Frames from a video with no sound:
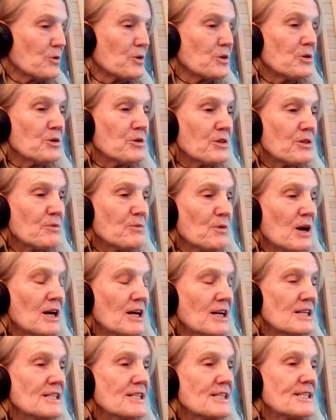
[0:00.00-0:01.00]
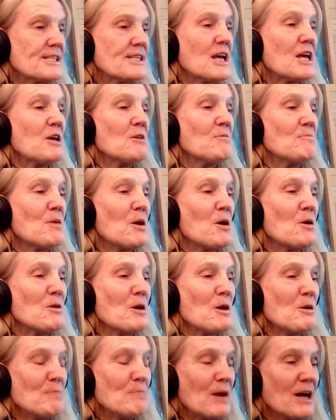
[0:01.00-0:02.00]
Ruth was a
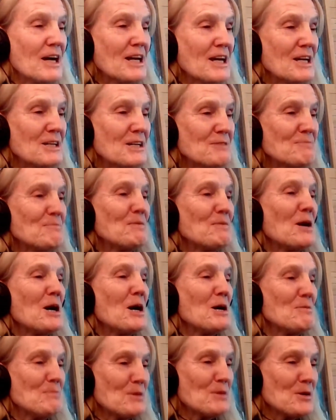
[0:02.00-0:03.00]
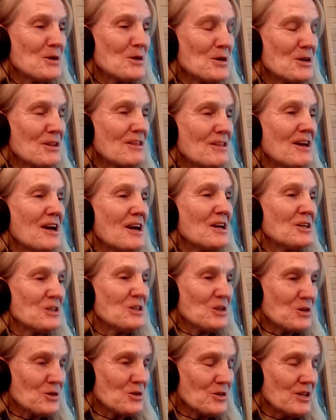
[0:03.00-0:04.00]
Moabite by birth
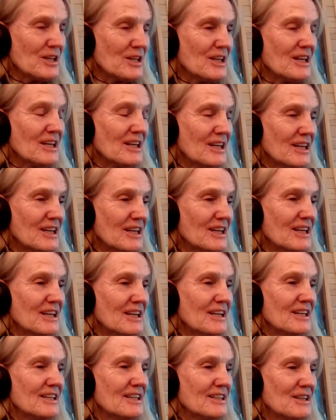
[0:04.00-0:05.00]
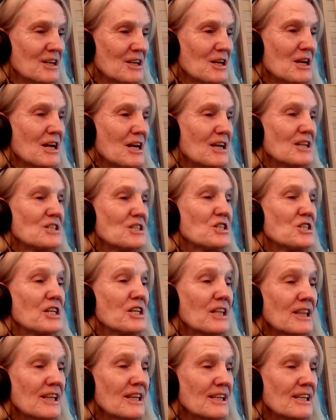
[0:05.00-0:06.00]
and creed.
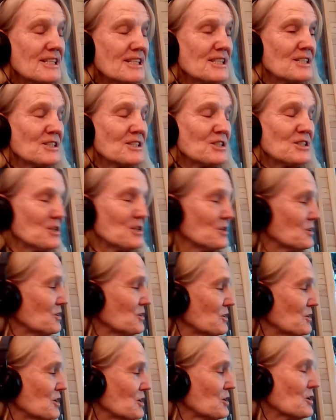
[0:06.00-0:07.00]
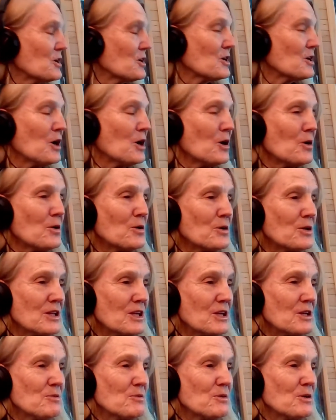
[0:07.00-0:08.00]
She listened to your
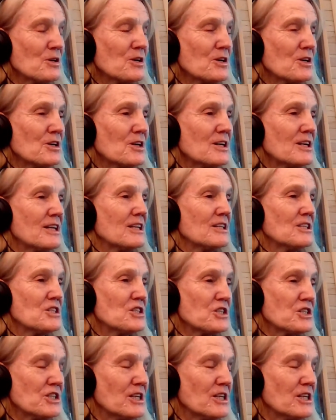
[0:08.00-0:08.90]
holy word and